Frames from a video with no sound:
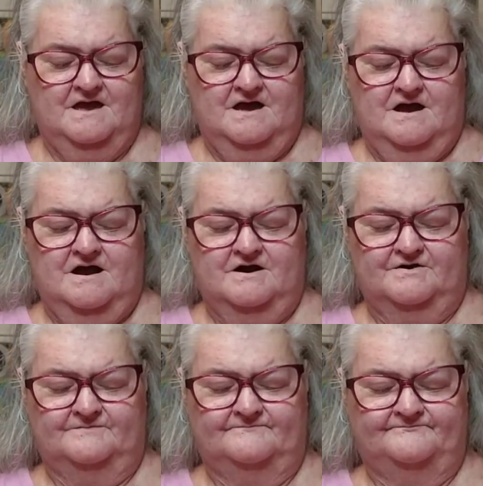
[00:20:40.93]

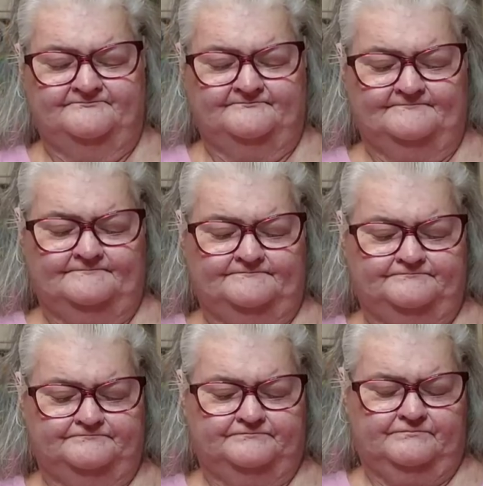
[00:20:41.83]

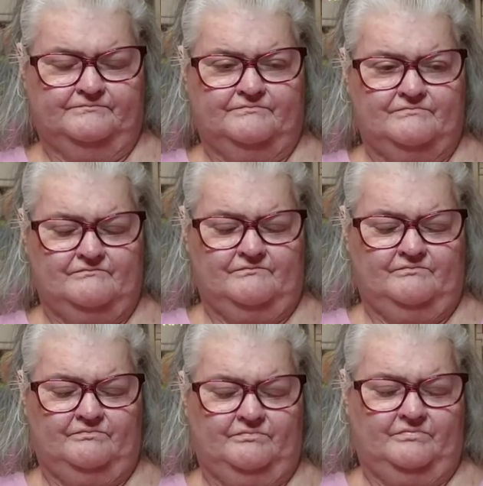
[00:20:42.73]

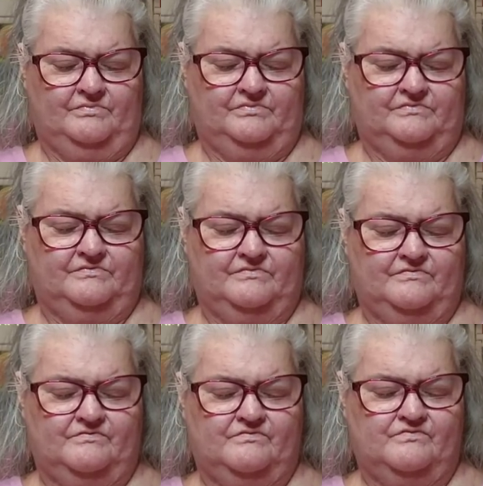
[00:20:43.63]

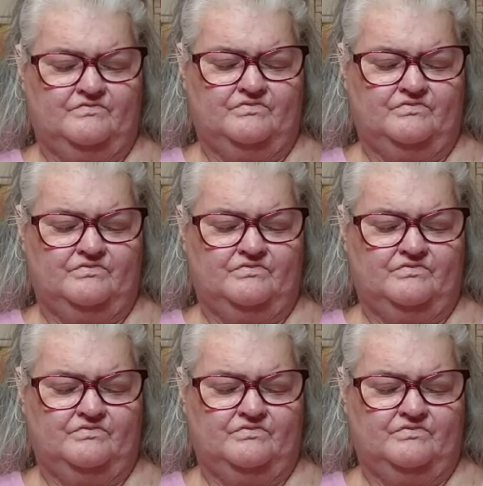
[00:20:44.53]
[no speech]